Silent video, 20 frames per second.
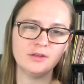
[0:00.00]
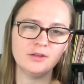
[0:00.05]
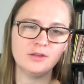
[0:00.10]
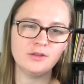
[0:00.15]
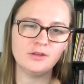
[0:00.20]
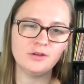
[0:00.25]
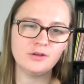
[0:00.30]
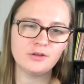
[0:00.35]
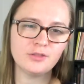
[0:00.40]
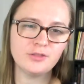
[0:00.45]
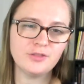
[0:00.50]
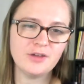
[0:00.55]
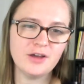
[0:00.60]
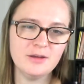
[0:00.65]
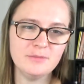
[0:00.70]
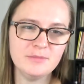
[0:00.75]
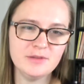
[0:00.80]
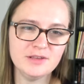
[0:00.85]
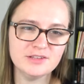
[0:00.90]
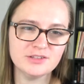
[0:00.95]
Your
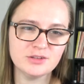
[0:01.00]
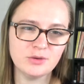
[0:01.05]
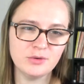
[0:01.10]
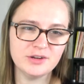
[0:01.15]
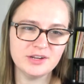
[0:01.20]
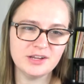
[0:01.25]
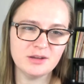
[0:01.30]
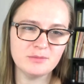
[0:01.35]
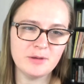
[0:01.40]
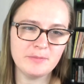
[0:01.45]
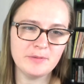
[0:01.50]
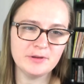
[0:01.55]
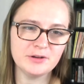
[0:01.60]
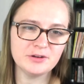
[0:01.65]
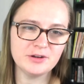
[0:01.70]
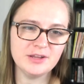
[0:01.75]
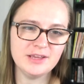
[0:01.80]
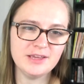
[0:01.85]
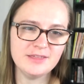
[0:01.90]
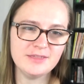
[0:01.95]
thumb is going to come up
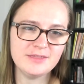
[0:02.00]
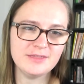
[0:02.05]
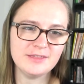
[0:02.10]
underneath,